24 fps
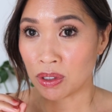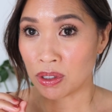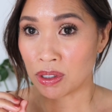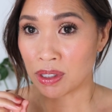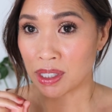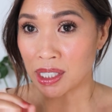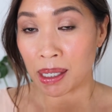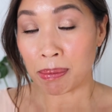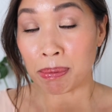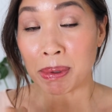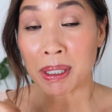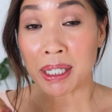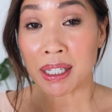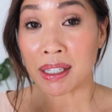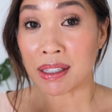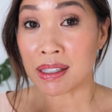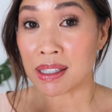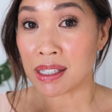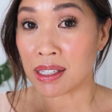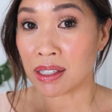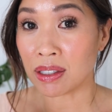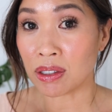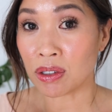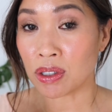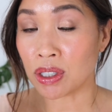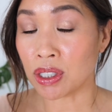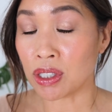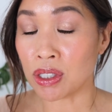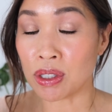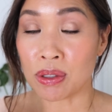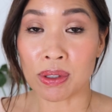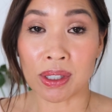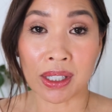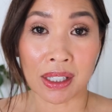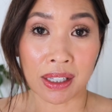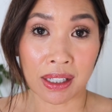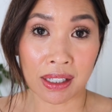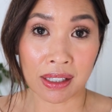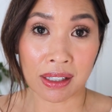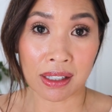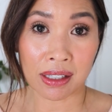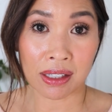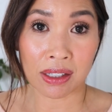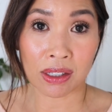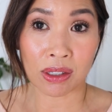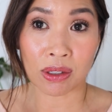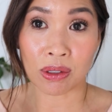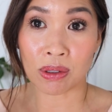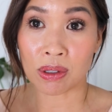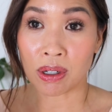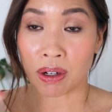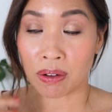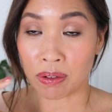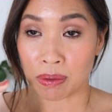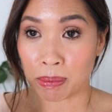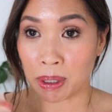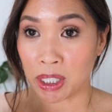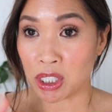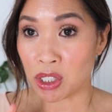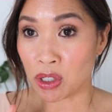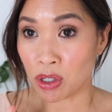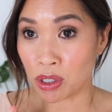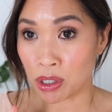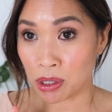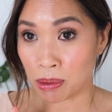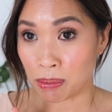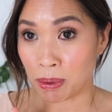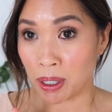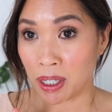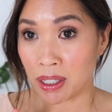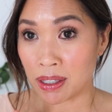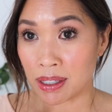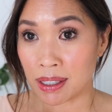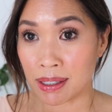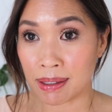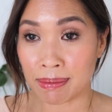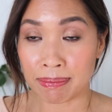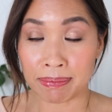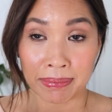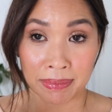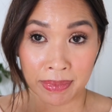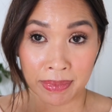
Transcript: skipping concealer and using this to cover my dark spots.